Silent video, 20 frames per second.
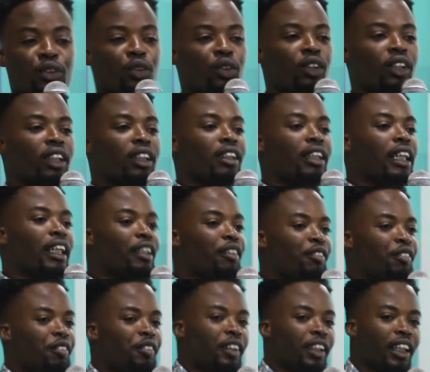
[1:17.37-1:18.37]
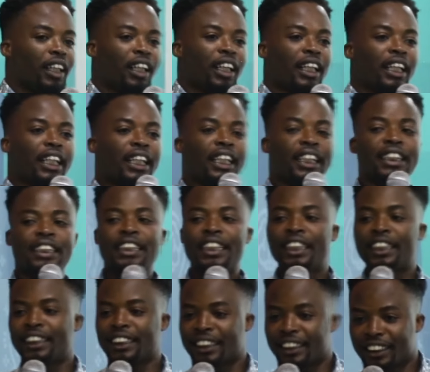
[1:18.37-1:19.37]
So if a
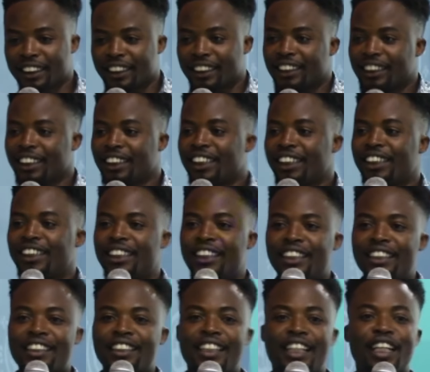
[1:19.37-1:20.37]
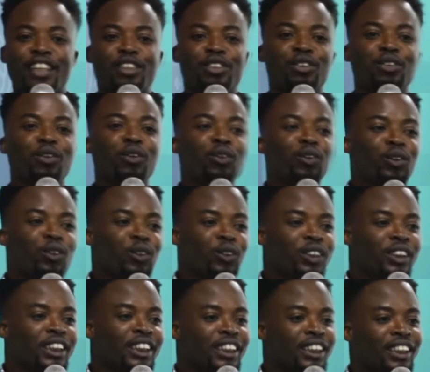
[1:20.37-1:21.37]
Ghanaian decides to
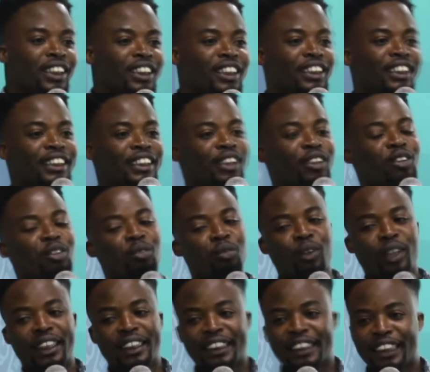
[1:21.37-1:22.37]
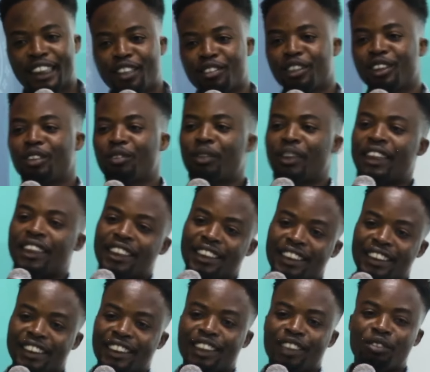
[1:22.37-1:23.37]
hold 0.7
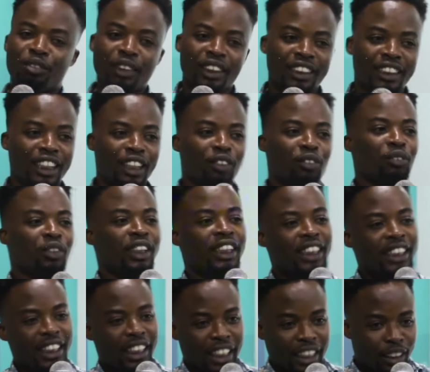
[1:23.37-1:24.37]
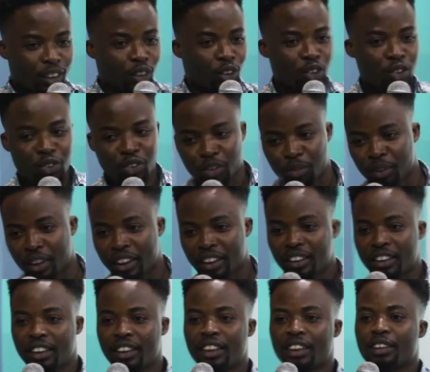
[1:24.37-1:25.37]
BTC, it means that we are
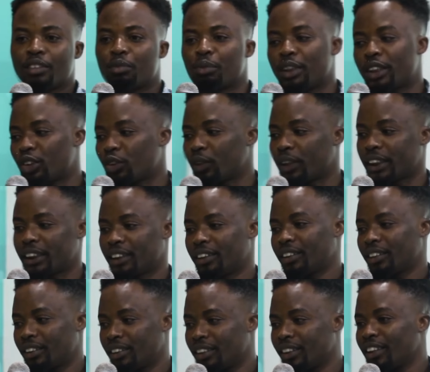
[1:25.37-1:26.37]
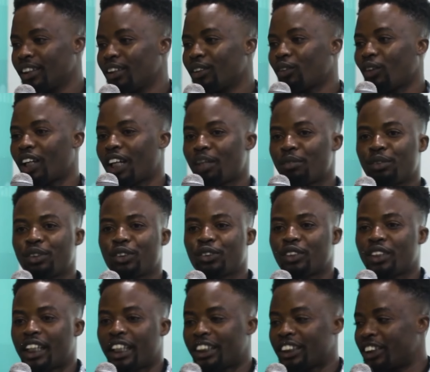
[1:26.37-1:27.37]
consuming Bitcoin. What
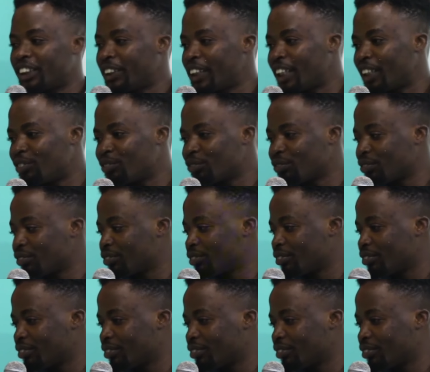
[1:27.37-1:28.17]
happened to Nigeria?